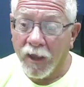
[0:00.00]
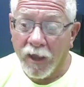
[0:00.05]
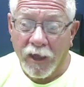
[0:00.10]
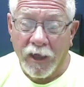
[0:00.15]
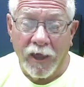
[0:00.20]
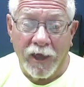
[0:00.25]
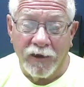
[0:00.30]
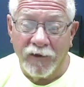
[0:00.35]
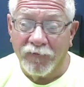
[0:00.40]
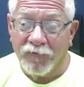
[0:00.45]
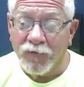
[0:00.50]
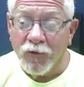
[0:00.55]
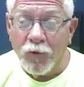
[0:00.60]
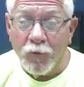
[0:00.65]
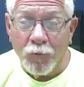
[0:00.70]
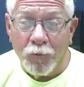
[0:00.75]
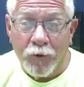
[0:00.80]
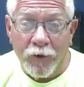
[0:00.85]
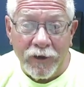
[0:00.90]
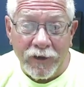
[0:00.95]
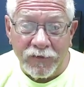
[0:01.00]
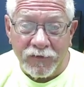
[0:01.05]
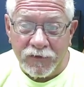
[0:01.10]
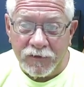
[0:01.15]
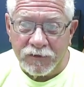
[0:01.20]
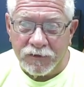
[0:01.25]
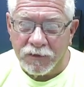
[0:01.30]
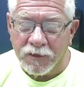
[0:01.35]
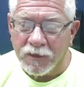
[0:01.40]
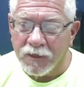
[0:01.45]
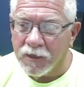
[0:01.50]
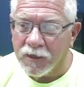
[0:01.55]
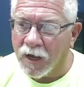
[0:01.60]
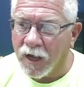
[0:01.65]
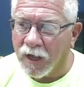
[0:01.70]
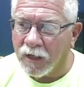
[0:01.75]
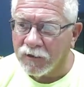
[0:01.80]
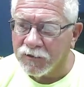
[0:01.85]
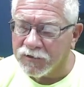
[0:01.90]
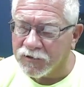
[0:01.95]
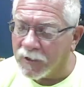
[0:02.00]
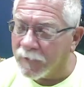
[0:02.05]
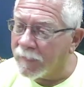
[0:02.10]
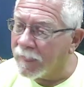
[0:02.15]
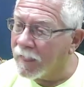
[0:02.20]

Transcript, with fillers: and if you read the genealogy